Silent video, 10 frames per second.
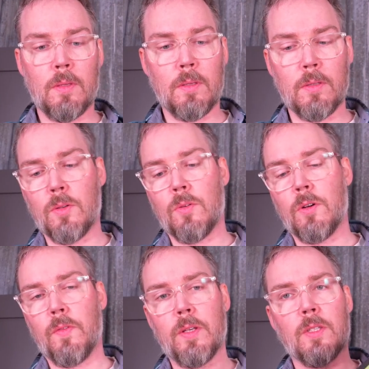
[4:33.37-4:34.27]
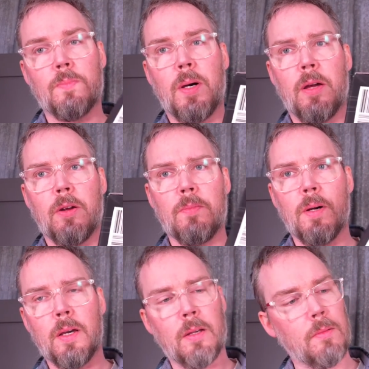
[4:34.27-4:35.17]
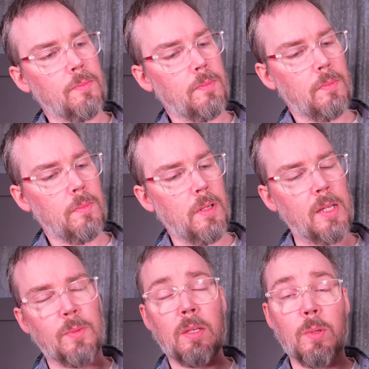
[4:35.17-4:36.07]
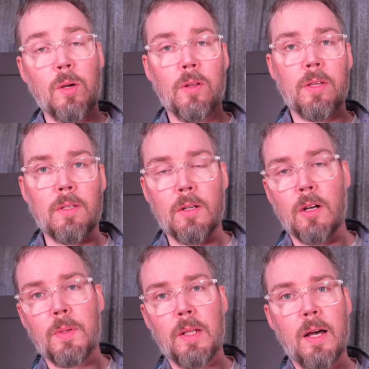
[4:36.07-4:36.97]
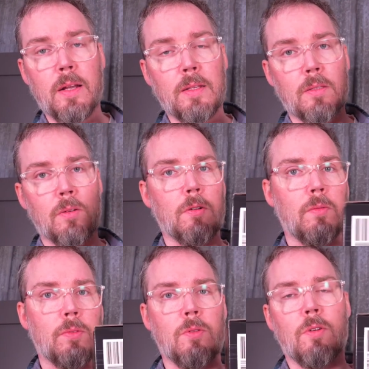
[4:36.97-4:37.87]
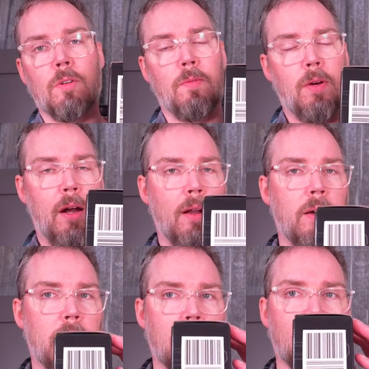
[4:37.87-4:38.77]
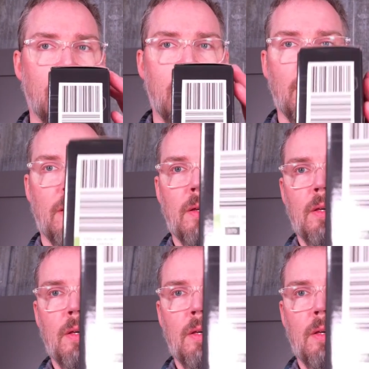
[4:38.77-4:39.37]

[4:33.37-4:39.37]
sort of inspired by, as we call this, the cockpit line. It's sort of airline inspired.